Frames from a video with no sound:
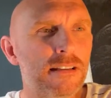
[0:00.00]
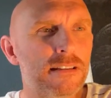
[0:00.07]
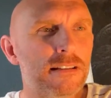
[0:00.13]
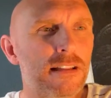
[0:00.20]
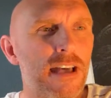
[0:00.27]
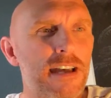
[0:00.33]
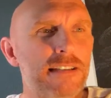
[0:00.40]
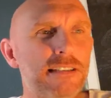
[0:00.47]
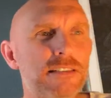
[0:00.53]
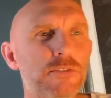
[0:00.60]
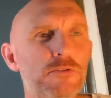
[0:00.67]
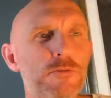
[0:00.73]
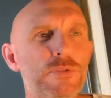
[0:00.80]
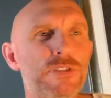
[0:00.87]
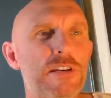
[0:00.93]
The
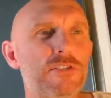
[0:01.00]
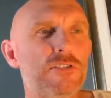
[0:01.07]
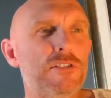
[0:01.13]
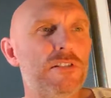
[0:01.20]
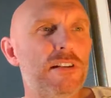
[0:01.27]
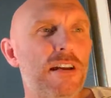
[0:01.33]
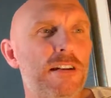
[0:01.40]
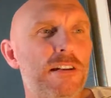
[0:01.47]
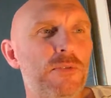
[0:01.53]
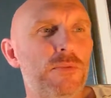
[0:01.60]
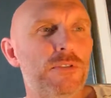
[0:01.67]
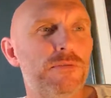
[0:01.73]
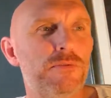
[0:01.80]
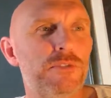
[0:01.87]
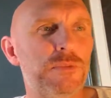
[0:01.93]
last group session, did
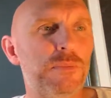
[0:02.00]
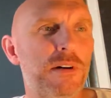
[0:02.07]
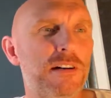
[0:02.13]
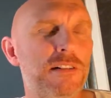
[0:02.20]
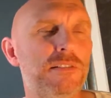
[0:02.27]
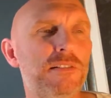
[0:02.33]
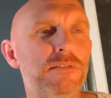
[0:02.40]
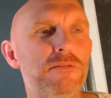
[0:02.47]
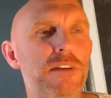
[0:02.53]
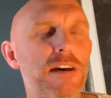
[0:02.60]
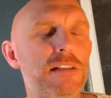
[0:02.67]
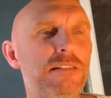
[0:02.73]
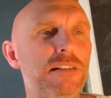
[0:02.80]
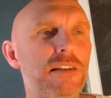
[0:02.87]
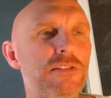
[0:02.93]
anyone respond to the
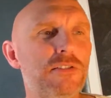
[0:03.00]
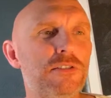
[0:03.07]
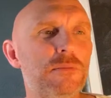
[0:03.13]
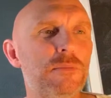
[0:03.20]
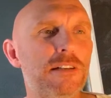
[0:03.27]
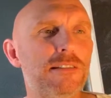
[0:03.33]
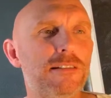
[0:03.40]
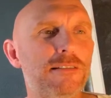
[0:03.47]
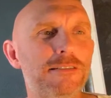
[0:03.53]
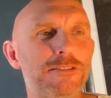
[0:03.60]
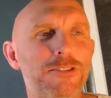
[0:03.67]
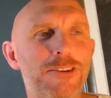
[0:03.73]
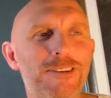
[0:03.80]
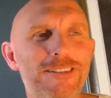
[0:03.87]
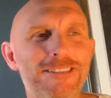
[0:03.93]
validation about the
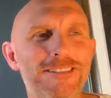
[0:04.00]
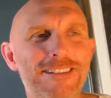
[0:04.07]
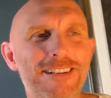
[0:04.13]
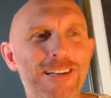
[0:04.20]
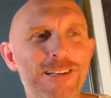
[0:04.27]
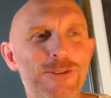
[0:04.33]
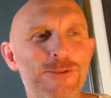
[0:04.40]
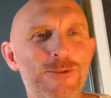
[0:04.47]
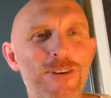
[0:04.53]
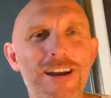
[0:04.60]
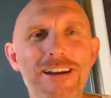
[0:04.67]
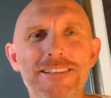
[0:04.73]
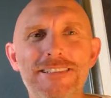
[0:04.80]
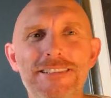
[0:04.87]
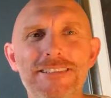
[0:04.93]
little dog that ate
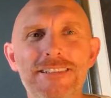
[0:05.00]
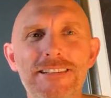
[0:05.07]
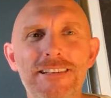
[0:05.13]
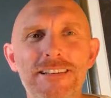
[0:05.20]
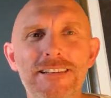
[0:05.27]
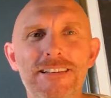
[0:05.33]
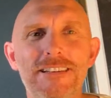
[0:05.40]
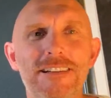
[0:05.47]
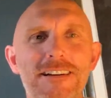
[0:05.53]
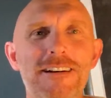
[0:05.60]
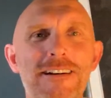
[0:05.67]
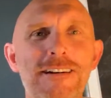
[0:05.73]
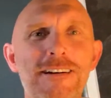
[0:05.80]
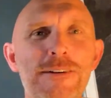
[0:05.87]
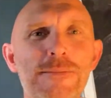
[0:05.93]
grass?
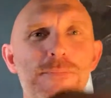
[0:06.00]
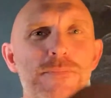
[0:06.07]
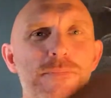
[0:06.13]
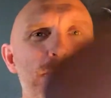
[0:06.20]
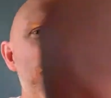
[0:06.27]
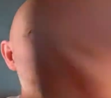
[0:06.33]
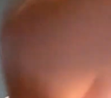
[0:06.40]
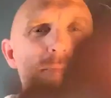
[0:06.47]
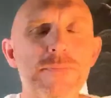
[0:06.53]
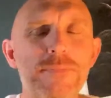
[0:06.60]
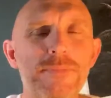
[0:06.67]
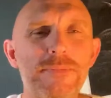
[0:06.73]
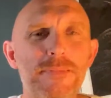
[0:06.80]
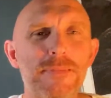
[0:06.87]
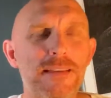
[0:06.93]
Um,
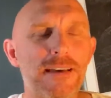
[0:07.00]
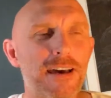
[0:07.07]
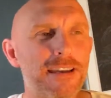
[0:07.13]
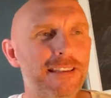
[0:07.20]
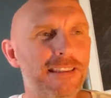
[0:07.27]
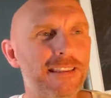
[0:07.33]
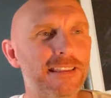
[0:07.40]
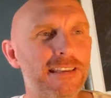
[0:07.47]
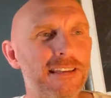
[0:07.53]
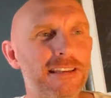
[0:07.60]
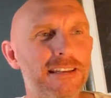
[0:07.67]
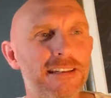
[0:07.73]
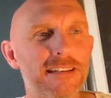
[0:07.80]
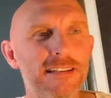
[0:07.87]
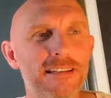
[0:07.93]
I
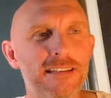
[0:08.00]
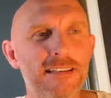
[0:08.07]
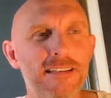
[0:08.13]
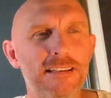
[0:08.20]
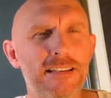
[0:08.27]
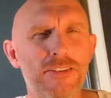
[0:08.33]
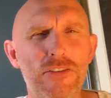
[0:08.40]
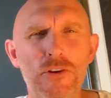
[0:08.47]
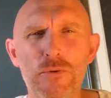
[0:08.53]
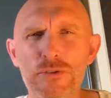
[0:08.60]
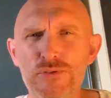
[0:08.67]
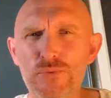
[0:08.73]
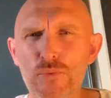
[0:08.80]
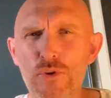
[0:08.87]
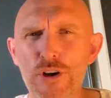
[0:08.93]
think there
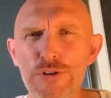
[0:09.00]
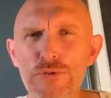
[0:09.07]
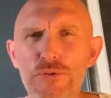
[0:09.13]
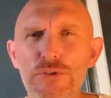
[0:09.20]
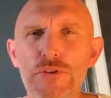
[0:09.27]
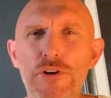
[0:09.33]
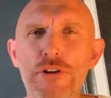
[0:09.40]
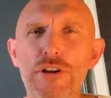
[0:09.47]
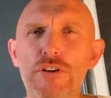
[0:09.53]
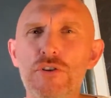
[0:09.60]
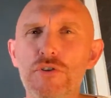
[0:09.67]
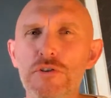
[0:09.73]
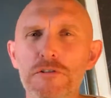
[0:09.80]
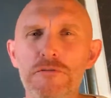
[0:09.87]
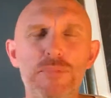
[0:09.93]
was one who thought it
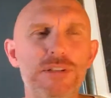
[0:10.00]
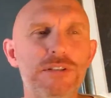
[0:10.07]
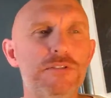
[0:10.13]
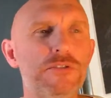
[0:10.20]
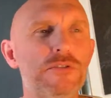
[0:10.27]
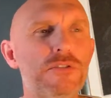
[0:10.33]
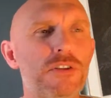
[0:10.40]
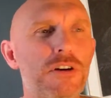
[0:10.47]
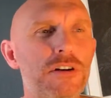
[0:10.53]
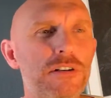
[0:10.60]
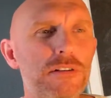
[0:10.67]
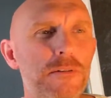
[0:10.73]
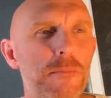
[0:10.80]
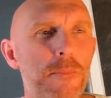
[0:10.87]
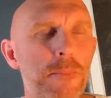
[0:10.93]
could have been her
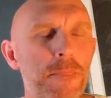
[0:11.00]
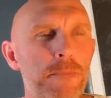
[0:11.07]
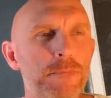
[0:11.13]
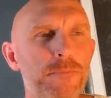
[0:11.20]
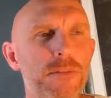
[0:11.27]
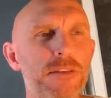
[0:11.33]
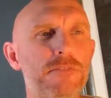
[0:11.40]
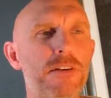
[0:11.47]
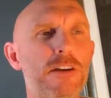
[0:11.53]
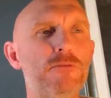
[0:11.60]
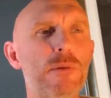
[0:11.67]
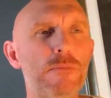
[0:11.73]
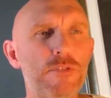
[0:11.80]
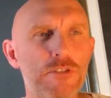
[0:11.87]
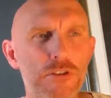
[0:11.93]
dog, if I
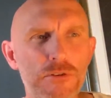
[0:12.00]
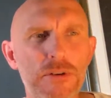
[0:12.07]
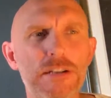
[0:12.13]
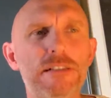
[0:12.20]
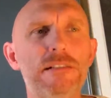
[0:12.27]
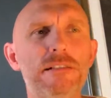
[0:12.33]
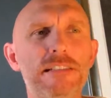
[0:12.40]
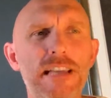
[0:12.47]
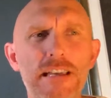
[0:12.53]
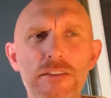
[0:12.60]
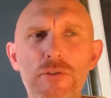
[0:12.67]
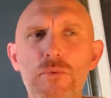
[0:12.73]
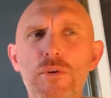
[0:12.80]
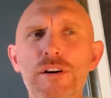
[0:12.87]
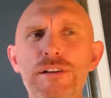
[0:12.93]
remember correctly. Yeah,
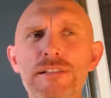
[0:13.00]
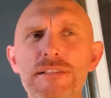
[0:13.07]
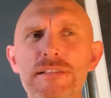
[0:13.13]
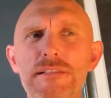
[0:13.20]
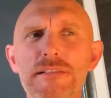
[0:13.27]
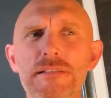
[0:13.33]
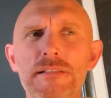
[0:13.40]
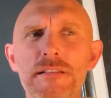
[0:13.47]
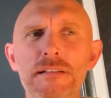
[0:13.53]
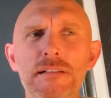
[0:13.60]
there was.